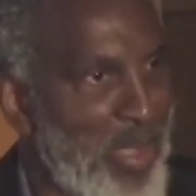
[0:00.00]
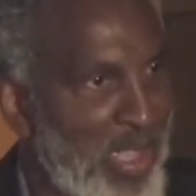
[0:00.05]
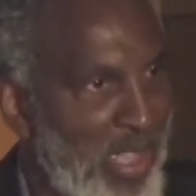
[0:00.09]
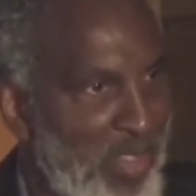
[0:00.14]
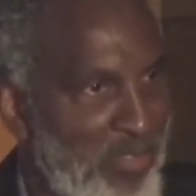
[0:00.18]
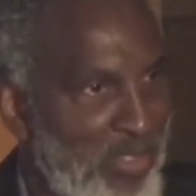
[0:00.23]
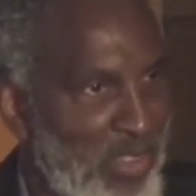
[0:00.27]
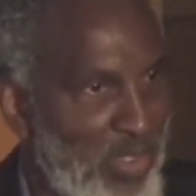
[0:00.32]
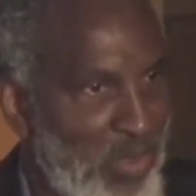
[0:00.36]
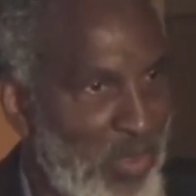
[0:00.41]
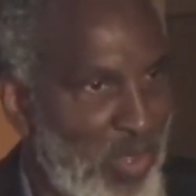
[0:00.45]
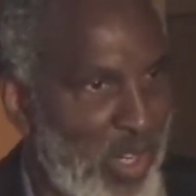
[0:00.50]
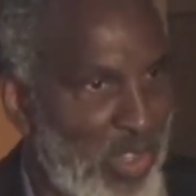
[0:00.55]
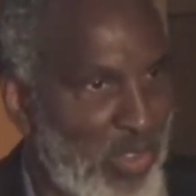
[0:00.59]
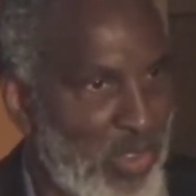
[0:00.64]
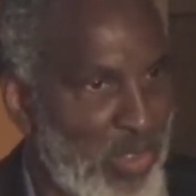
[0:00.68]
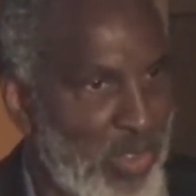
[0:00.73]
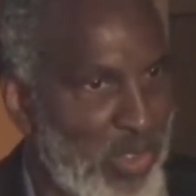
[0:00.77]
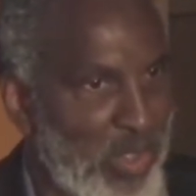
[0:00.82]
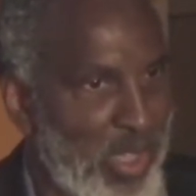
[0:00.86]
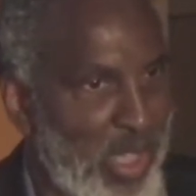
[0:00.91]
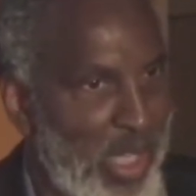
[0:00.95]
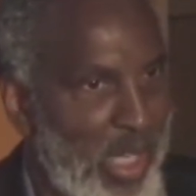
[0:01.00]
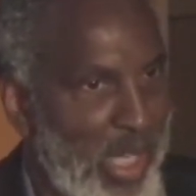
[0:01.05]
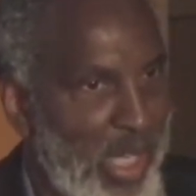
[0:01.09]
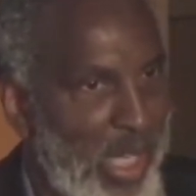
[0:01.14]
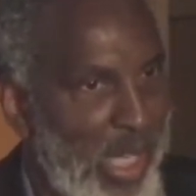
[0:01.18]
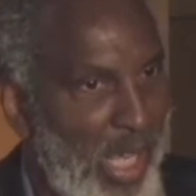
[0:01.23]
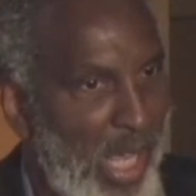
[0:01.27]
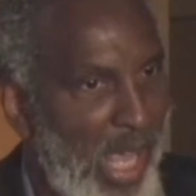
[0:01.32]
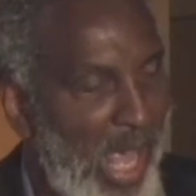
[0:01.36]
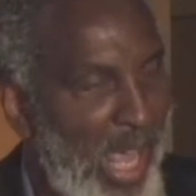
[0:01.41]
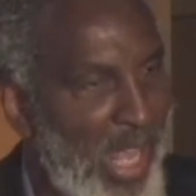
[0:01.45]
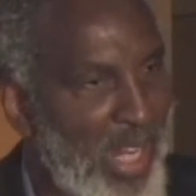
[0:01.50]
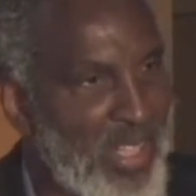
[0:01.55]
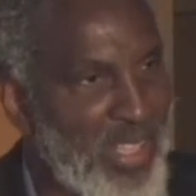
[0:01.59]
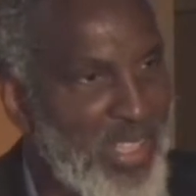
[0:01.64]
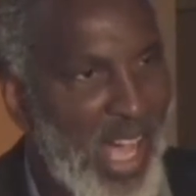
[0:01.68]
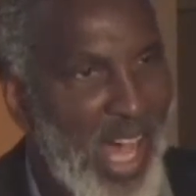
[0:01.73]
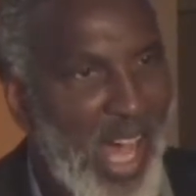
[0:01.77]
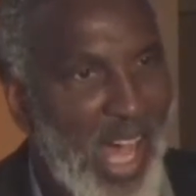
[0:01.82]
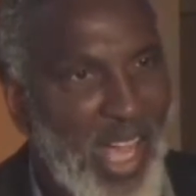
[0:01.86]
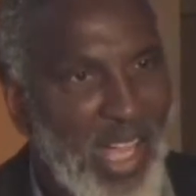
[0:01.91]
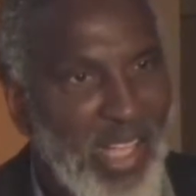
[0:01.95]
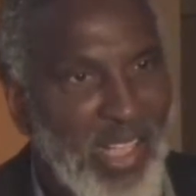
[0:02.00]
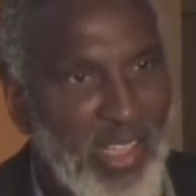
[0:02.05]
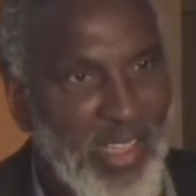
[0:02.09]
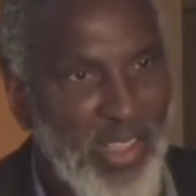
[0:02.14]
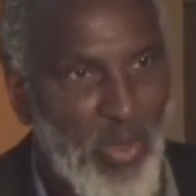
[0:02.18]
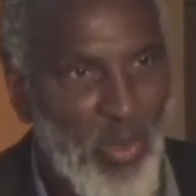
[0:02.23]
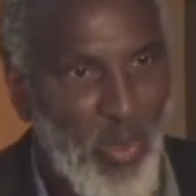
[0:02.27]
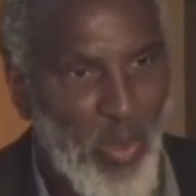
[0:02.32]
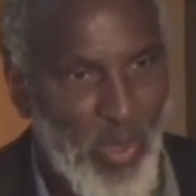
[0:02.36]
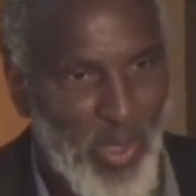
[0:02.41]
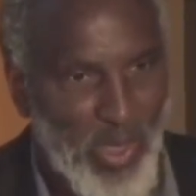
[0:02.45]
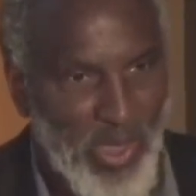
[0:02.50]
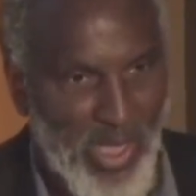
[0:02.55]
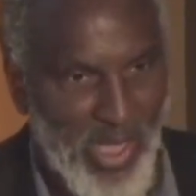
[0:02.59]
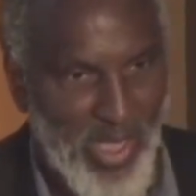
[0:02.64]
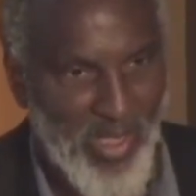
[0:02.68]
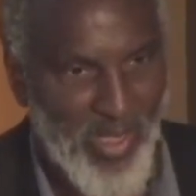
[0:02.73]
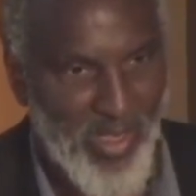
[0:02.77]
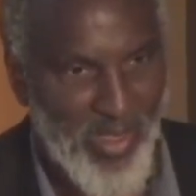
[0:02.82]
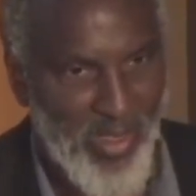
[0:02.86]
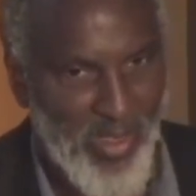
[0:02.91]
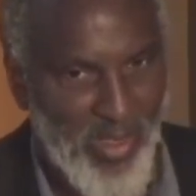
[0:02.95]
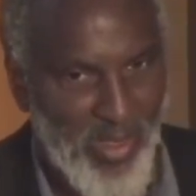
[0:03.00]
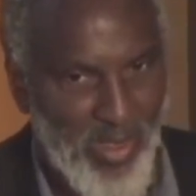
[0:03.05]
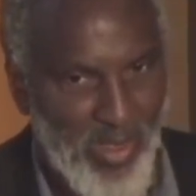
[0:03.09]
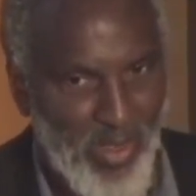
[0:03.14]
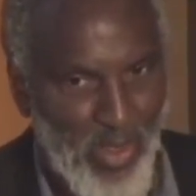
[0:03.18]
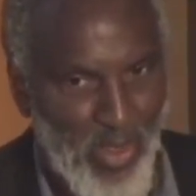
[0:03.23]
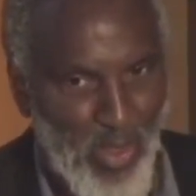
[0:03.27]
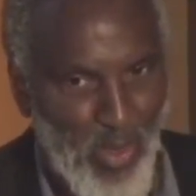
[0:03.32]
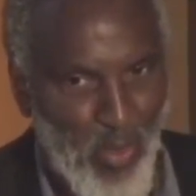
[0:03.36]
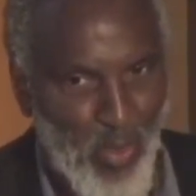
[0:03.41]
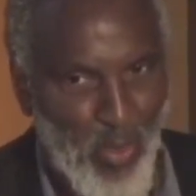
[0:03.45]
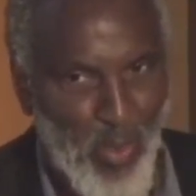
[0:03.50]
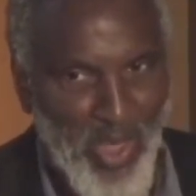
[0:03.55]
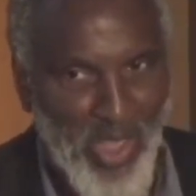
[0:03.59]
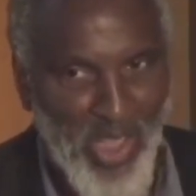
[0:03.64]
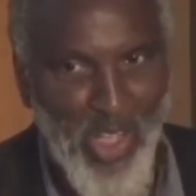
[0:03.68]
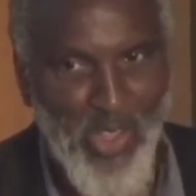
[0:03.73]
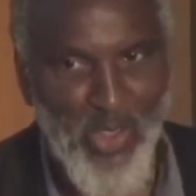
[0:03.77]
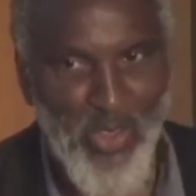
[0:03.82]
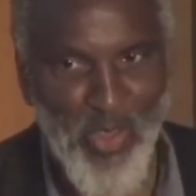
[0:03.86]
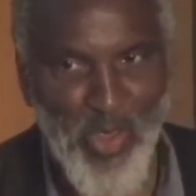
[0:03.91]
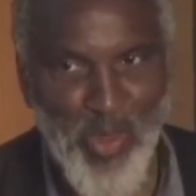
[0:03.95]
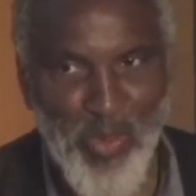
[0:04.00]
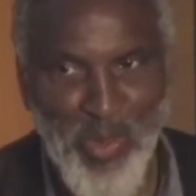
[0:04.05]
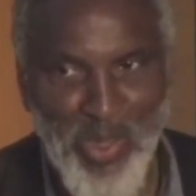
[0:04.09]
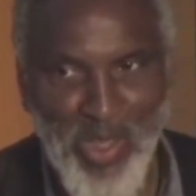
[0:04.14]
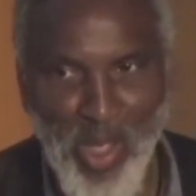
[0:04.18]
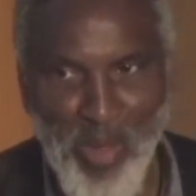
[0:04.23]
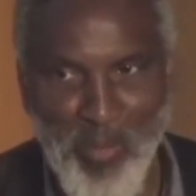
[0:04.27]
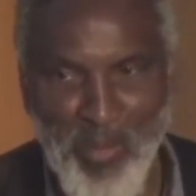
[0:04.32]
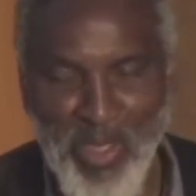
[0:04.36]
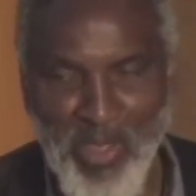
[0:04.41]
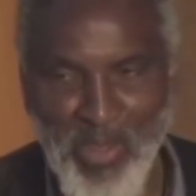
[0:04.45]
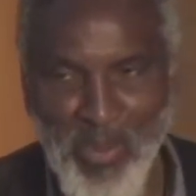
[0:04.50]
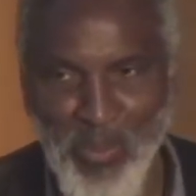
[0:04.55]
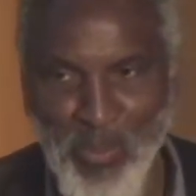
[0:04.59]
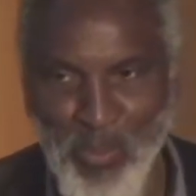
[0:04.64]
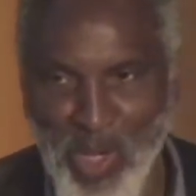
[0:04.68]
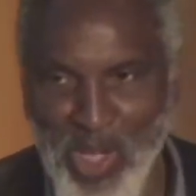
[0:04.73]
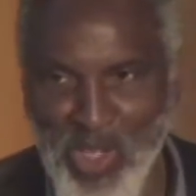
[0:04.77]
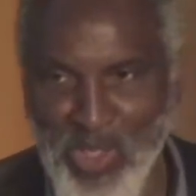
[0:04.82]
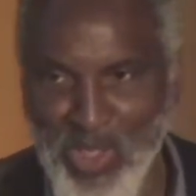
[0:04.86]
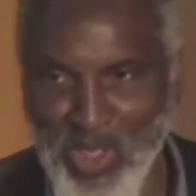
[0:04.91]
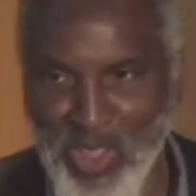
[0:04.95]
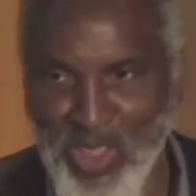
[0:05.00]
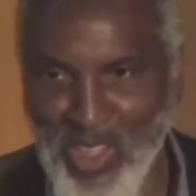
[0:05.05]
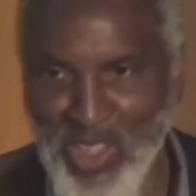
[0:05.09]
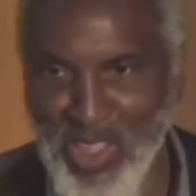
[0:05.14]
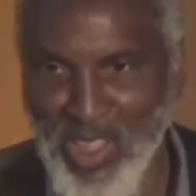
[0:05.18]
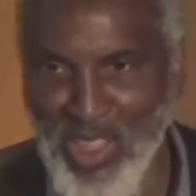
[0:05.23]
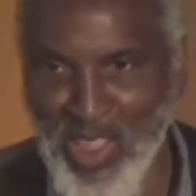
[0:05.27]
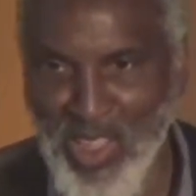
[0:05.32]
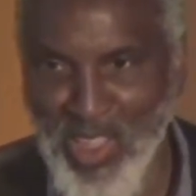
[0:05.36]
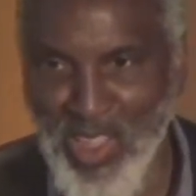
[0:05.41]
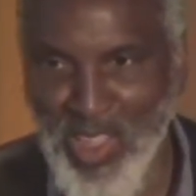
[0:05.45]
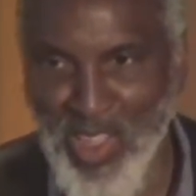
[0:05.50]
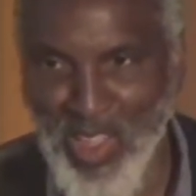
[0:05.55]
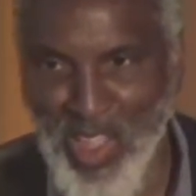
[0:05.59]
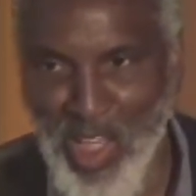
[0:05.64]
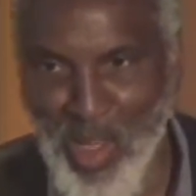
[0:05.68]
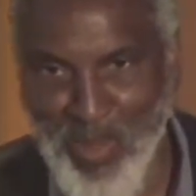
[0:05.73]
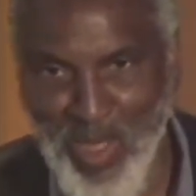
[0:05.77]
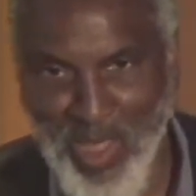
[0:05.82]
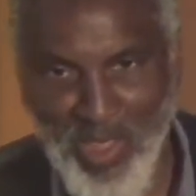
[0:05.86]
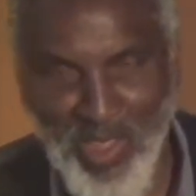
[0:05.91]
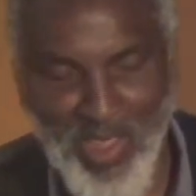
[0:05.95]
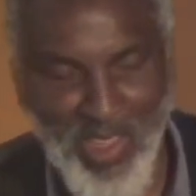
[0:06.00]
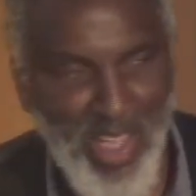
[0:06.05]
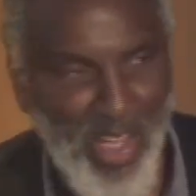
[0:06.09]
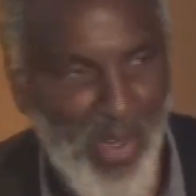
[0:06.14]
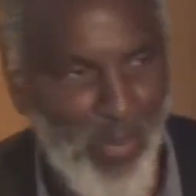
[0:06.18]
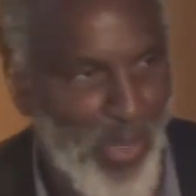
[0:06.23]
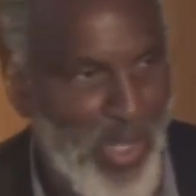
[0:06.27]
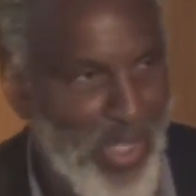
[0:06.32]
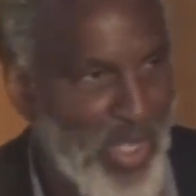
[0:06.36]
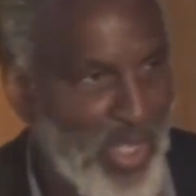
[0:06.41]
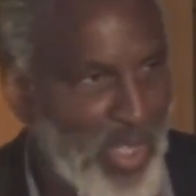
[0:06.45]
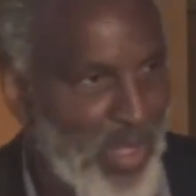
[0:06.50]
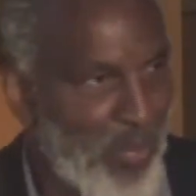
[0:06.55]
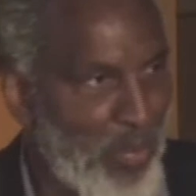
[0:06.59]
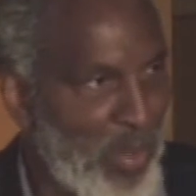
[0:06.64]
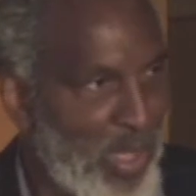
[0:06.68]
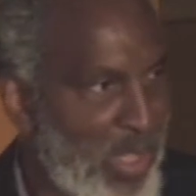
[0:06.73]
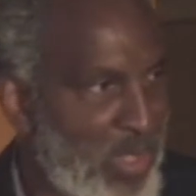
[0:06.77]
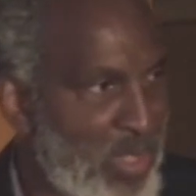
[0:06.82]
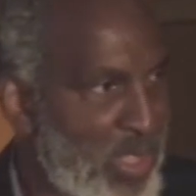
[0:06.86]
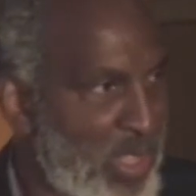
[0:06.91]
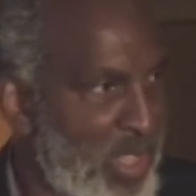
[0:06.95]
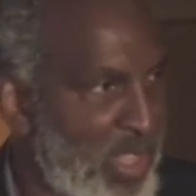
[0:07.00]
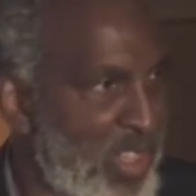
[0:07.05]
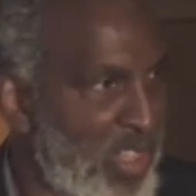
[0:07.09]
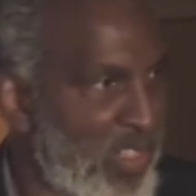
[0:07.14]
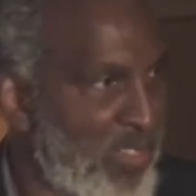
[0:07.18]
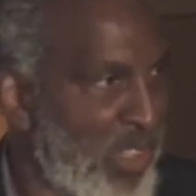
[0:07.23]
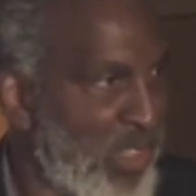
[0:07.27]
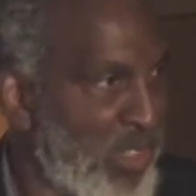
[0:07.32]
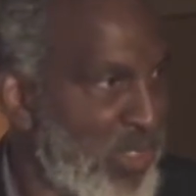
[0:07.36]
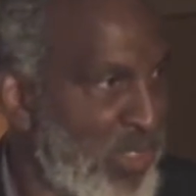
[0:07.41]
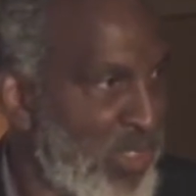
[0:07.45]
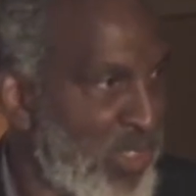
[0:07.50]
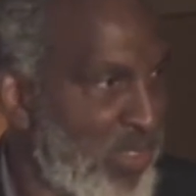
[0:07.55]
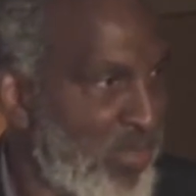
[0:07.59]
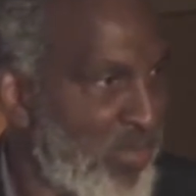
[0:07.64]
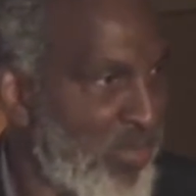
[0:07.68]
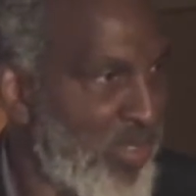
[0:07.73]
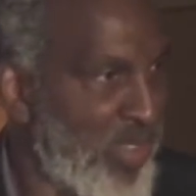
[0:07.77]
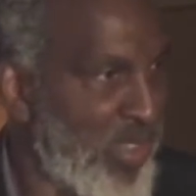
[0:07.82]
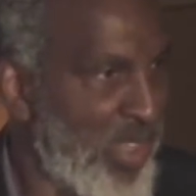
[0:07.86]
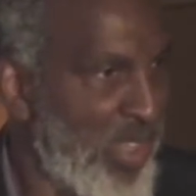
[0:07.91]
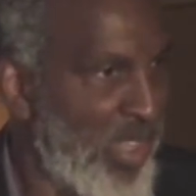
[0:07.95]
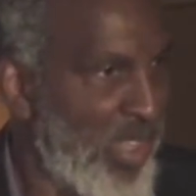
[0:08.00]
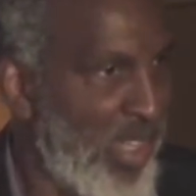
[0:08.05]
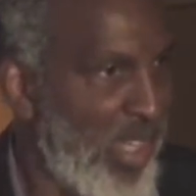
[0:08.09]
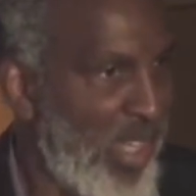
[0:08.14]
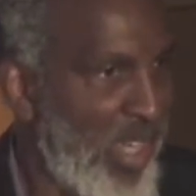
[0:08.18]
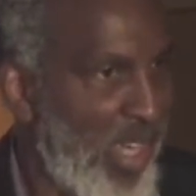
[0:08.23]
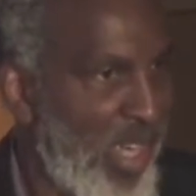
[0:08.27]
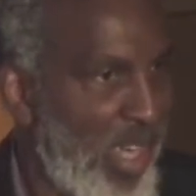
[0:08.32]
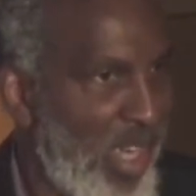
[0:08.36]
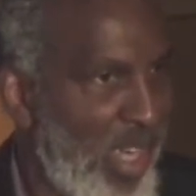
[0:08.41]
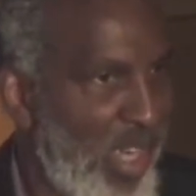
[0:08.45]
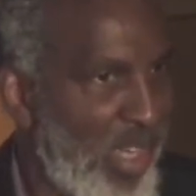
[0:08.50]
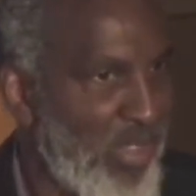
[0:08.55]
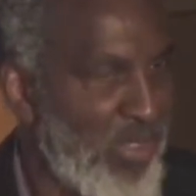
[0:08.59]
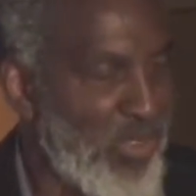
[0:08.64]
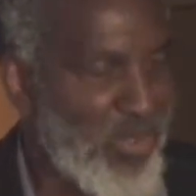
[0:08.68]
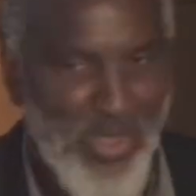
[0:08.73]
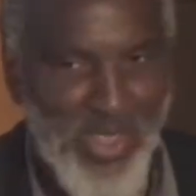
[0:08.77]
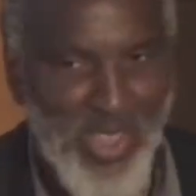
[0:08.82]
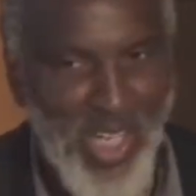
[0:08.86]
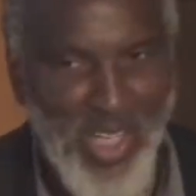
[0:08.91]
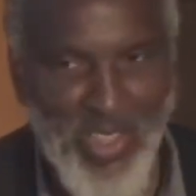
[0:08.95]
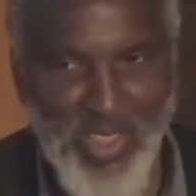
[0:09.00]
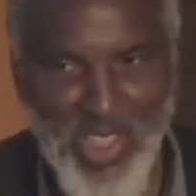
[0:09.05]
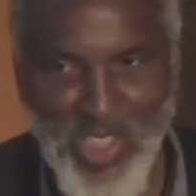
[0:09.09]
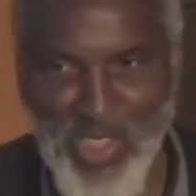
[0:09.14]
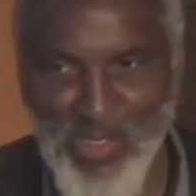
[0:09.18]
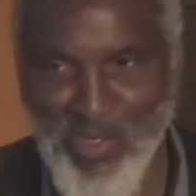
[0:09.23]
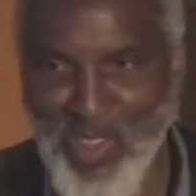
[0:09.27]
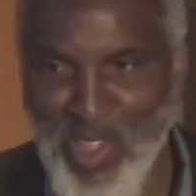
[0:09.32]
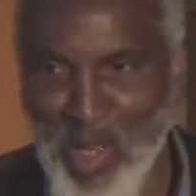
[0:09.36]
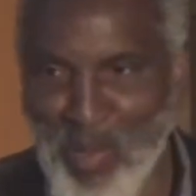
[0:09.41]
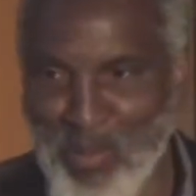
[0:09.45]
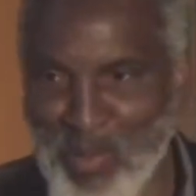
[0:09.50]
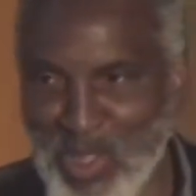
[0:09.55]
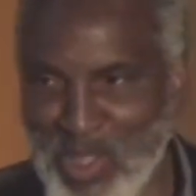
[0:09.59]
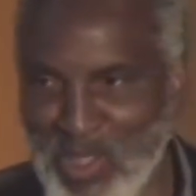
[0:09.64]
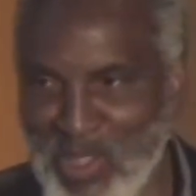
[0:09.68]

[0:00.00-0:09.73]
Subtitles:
infrastructure, and it's highly correlated with countries becoming racially, economically, and religiously diverse. So it's not just phenomena in